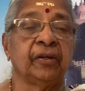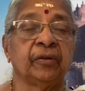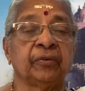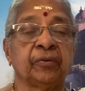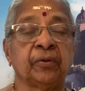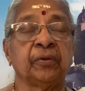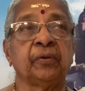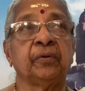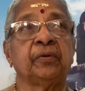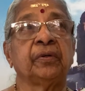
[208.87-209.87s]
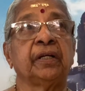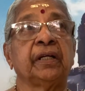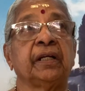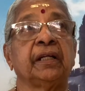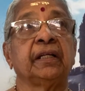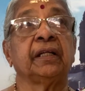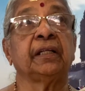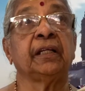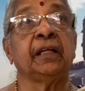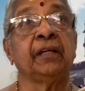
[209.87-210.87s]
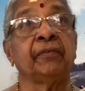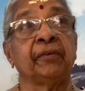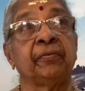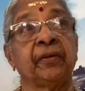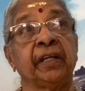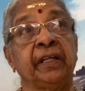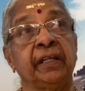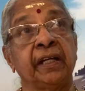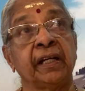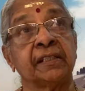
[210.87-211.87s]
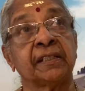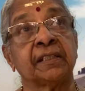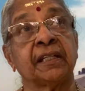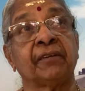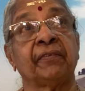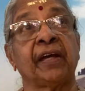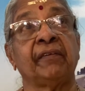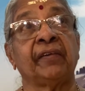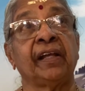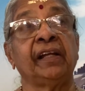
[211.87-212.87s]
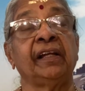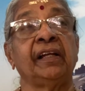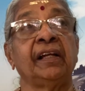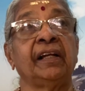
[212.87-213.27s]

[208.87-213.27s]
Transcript: So, even for India's survival,